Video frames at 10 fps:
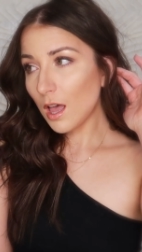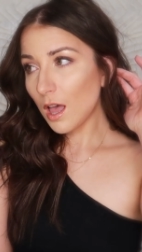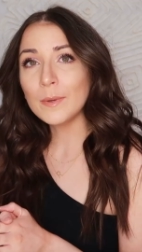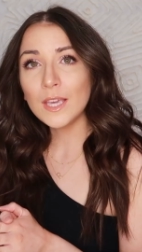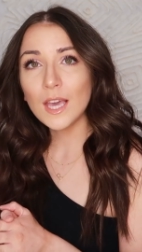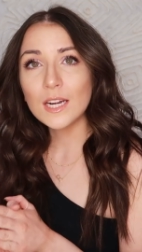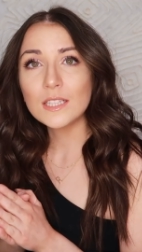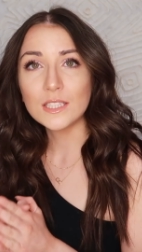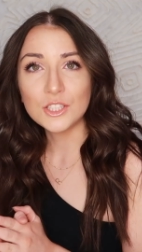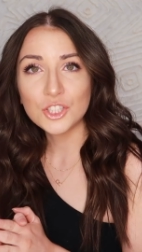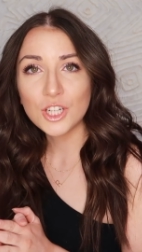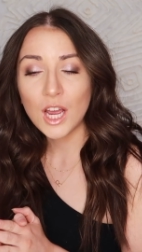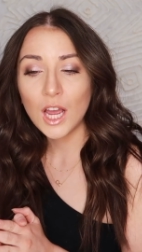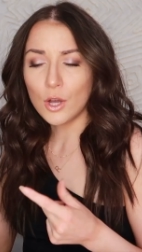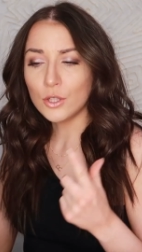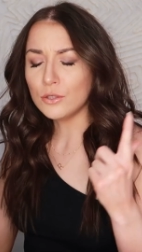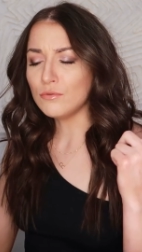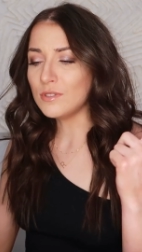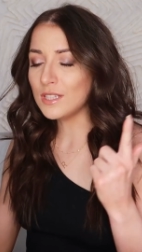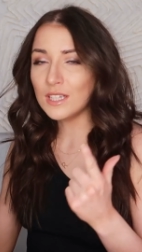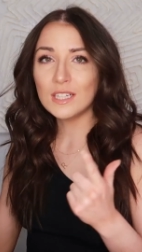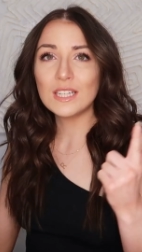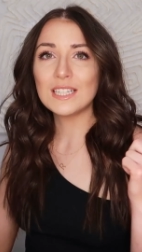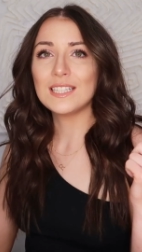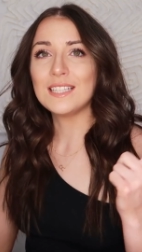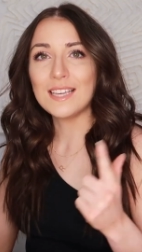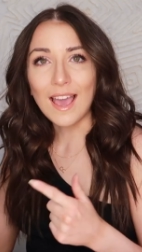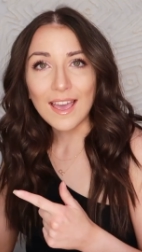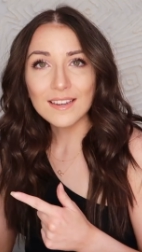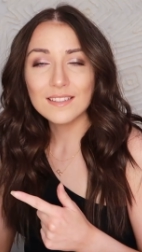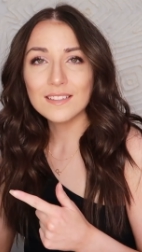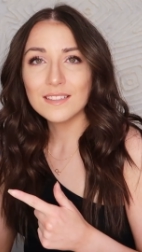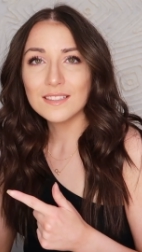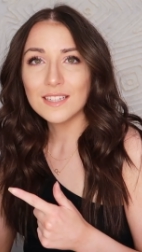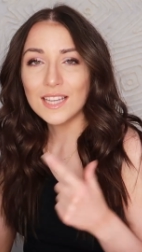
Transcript: Remi and Alisha, you did it again.